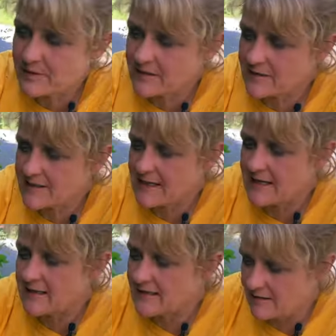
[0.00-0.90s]
because
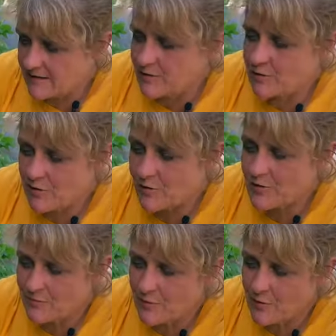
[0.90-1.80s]
you
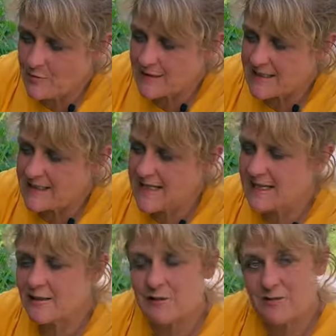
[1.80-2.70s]
can probably see
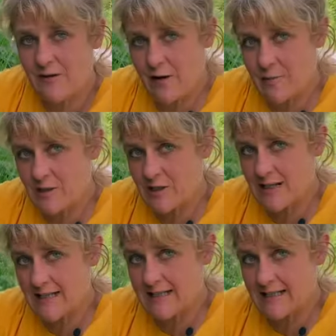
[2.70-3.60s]
it looks very much
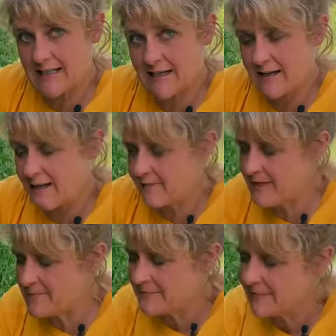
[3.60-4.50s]
like
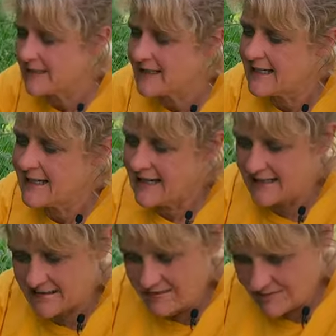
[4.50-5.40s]
ivy,
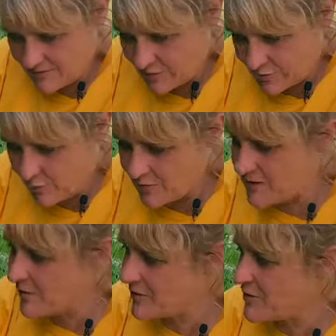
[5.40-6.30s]
and it
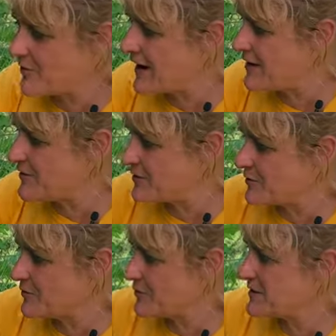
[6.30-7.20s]
crawls along the ground
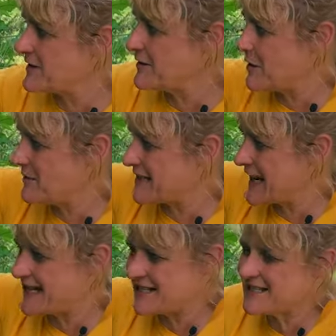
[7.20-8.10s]
or also up into
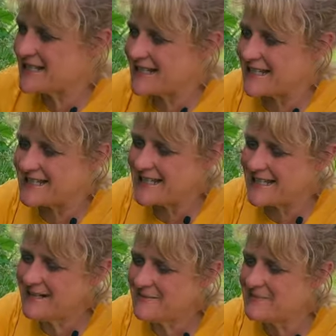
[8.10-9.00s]
hedges like it is
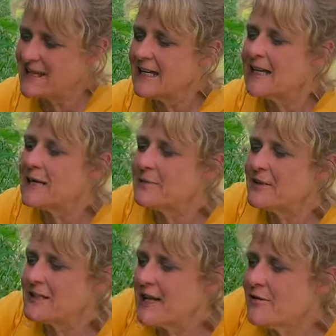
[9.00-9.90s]
here.
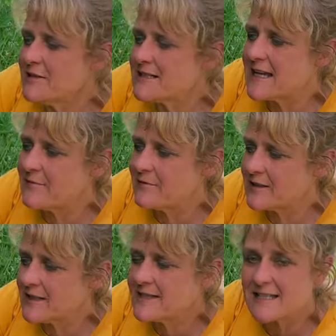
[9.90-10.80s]
But the other name for
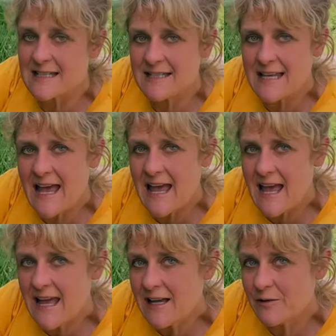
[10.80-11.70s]
this is
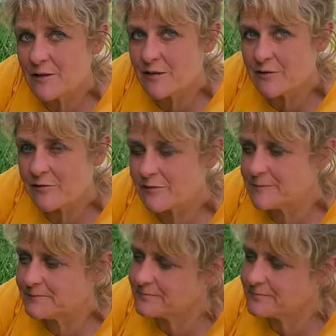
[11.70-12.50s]
ale hoof.